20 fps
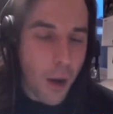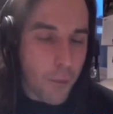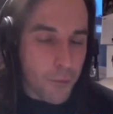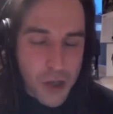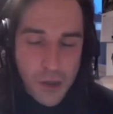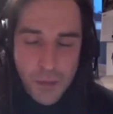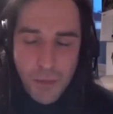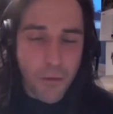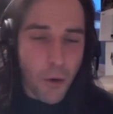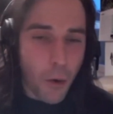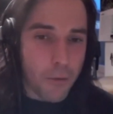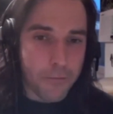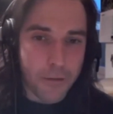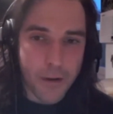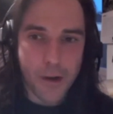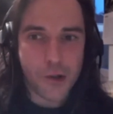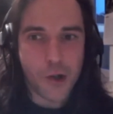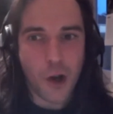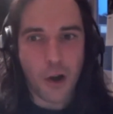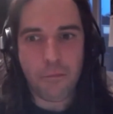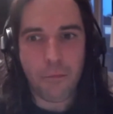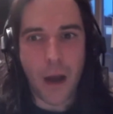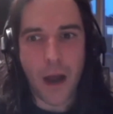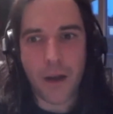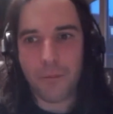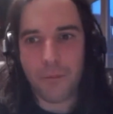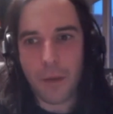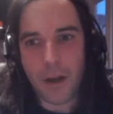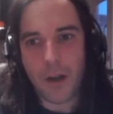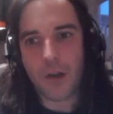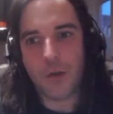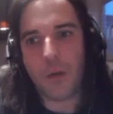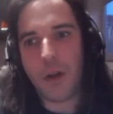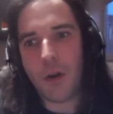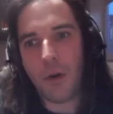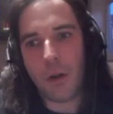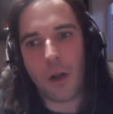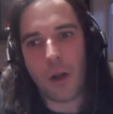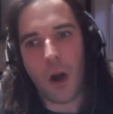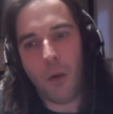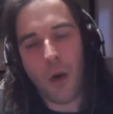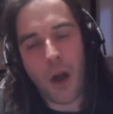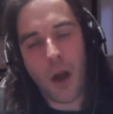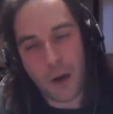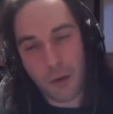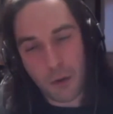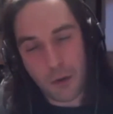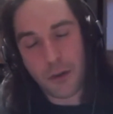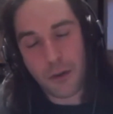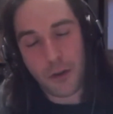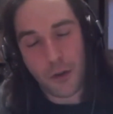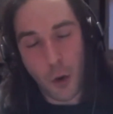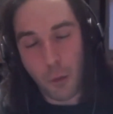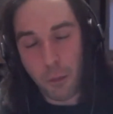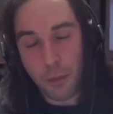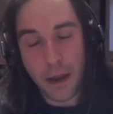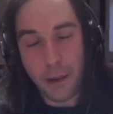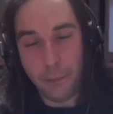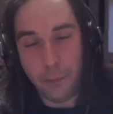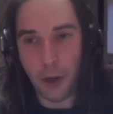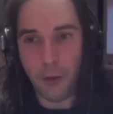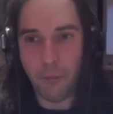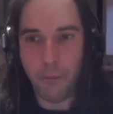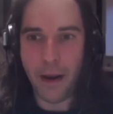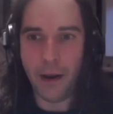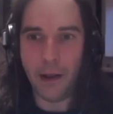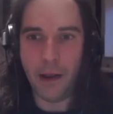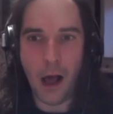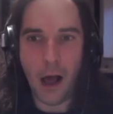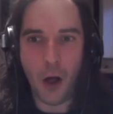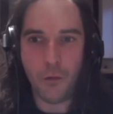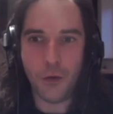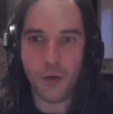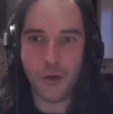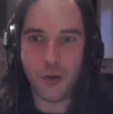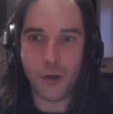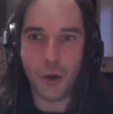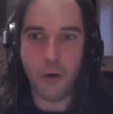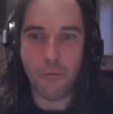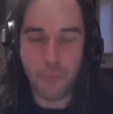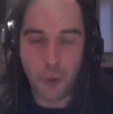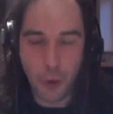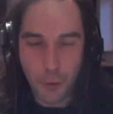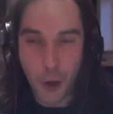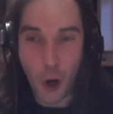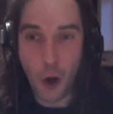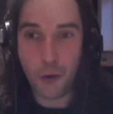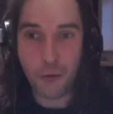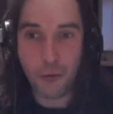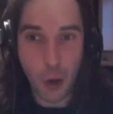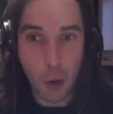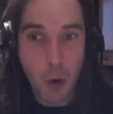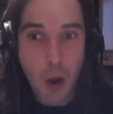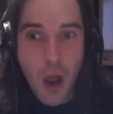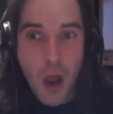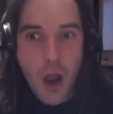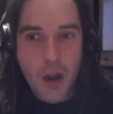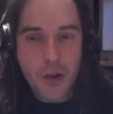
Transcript: Just before we finish off, man, because we do a lot of work with young people and mental health and stuff who go through